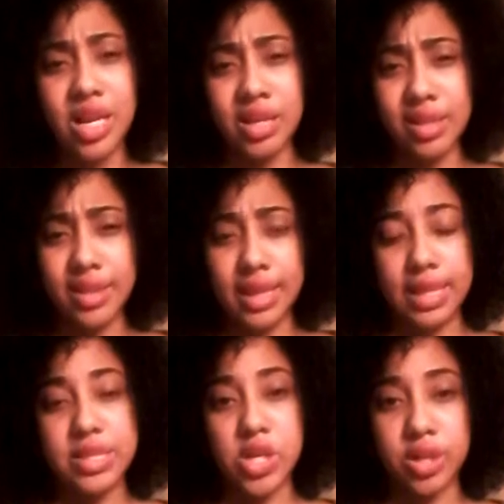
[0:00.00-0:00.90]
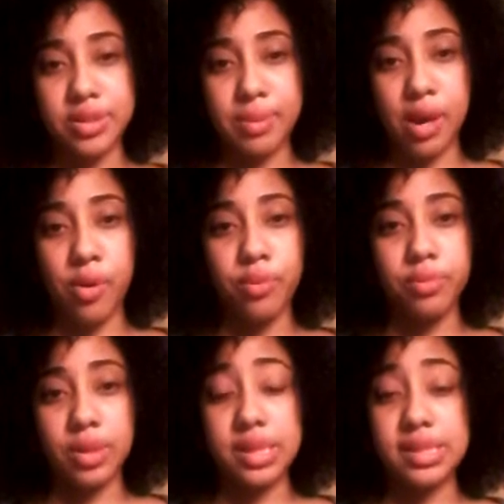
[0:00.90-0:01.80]
Another thing they talked about
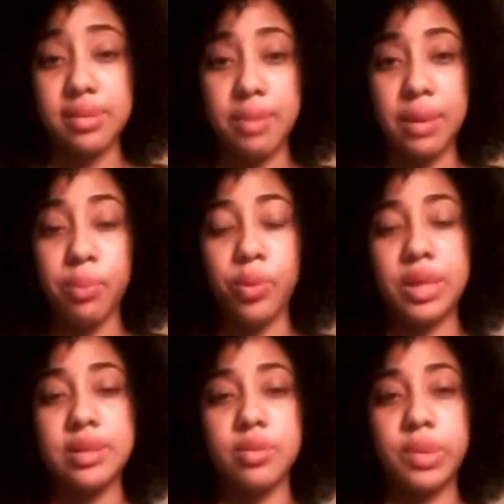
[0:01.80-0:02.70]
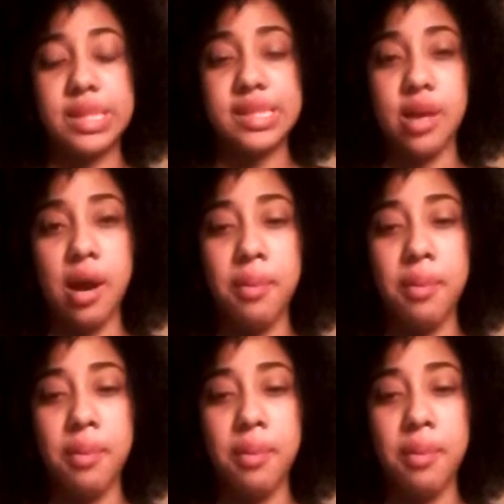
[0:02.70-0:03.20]
the main point was